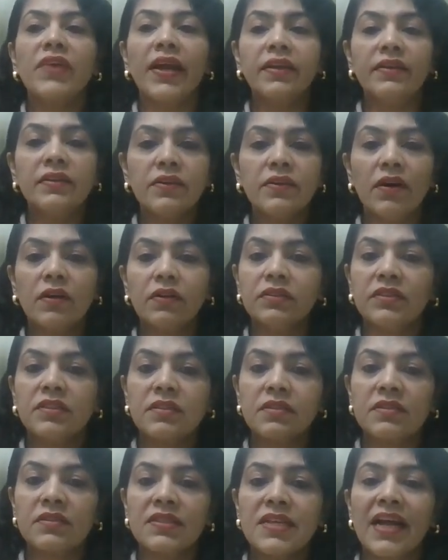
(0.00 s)

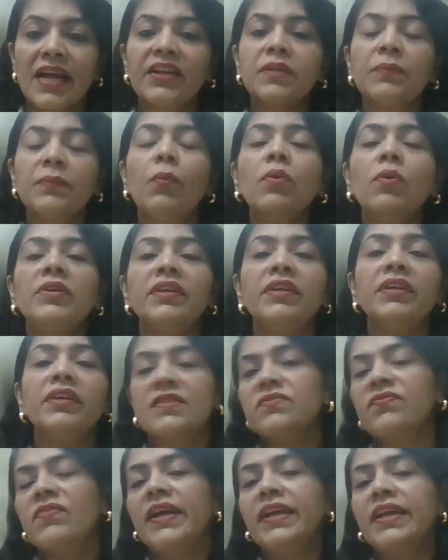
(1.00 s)
Endodontists and reported
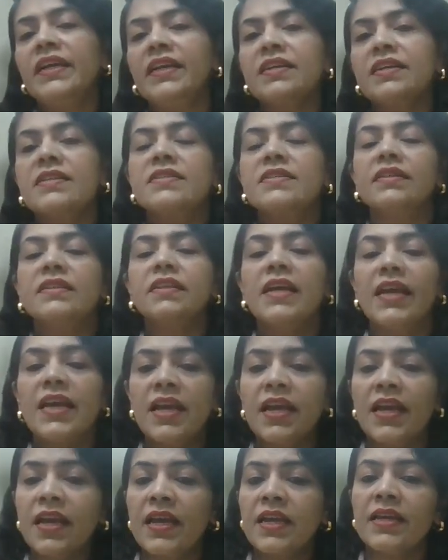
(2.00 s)
his findings in the
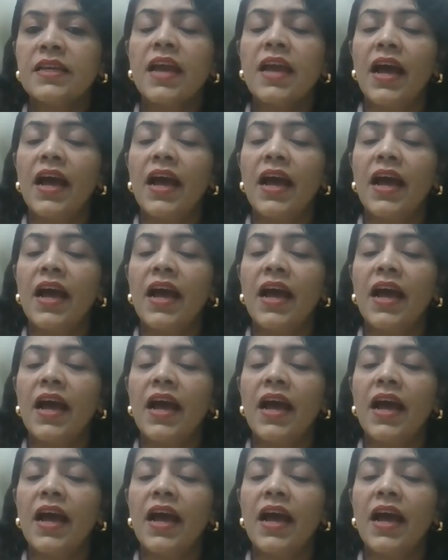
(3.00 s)
AAE